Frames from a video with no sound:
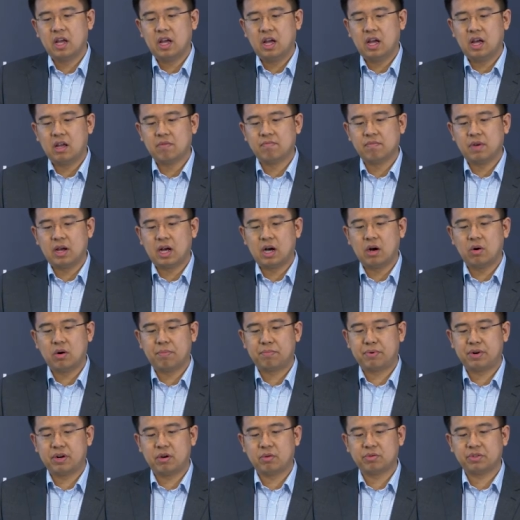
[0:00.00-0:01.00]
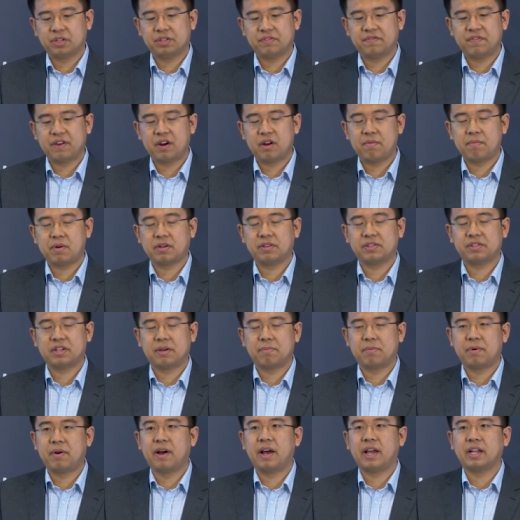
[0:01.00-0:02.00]
um, our approach is very much
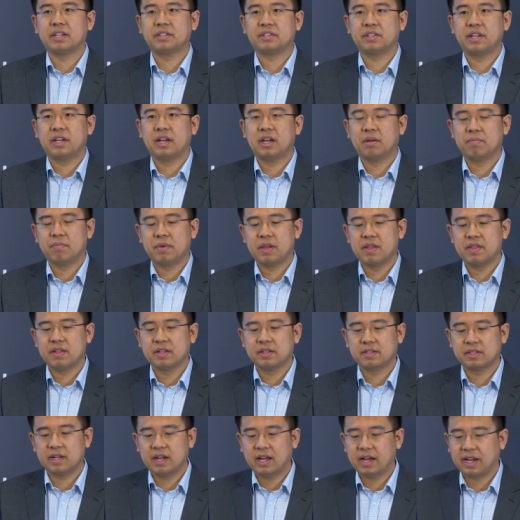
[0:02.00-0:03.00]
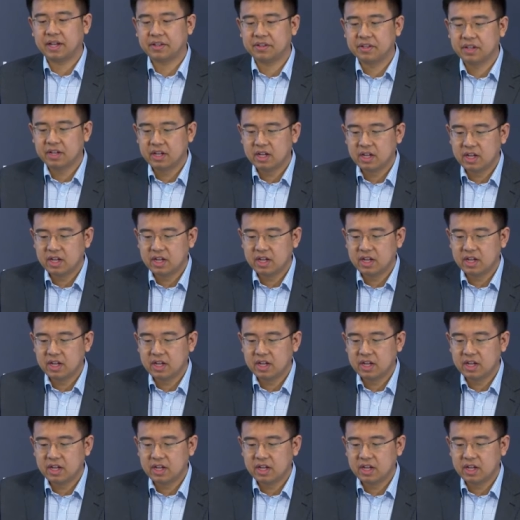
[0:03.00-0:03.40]
summarized um, in this slide.